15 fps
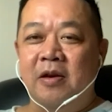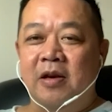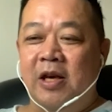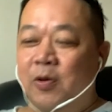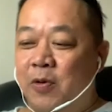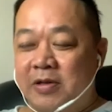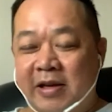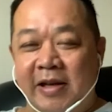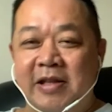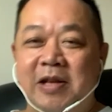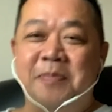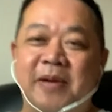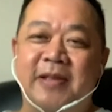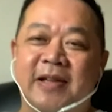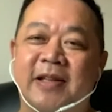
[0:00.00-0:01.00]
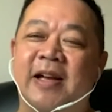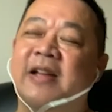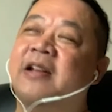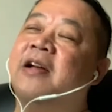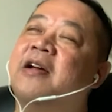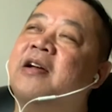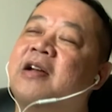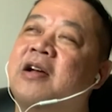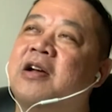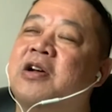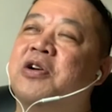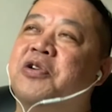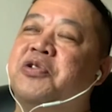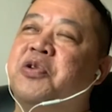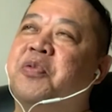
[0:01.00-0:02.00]
He was an interpreter then.
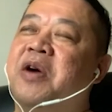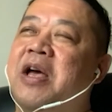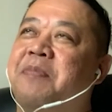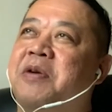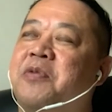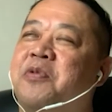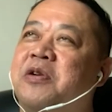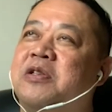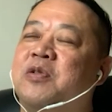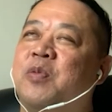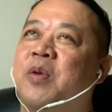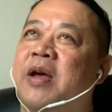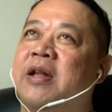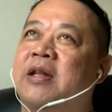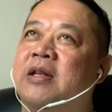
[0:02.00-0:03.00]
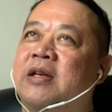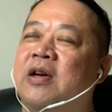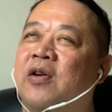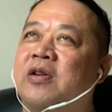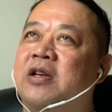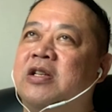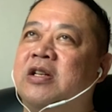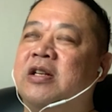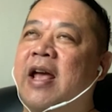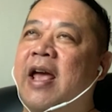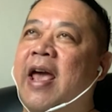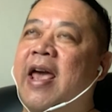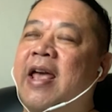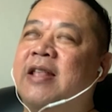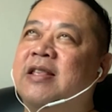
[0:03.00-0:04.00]
So what happened was when the audition
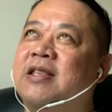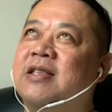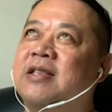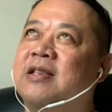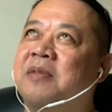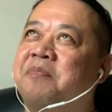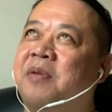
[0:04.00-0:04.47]
ends,